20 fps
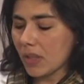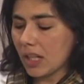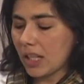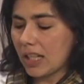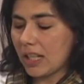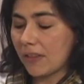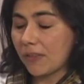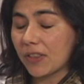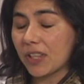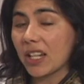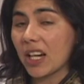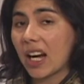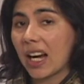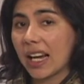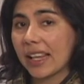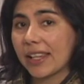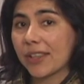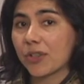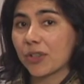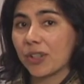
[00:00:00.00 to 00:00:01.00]
If the
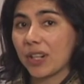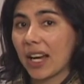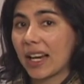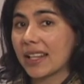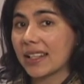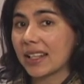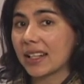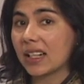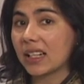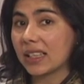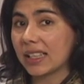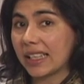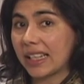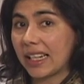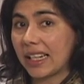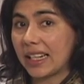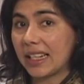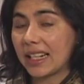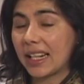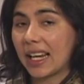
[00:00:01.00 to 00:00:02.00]
eyelids are nice and
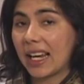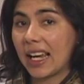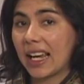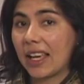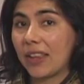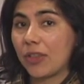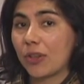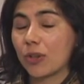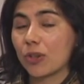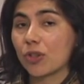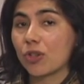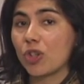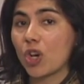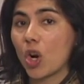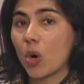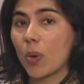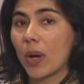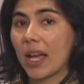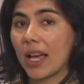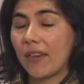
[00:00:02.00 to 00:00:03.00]
clean and there's
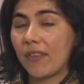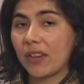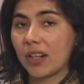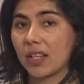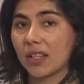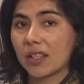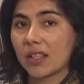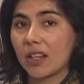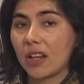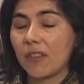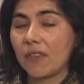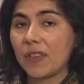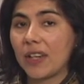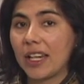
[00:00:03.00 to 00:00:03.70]
no evidence of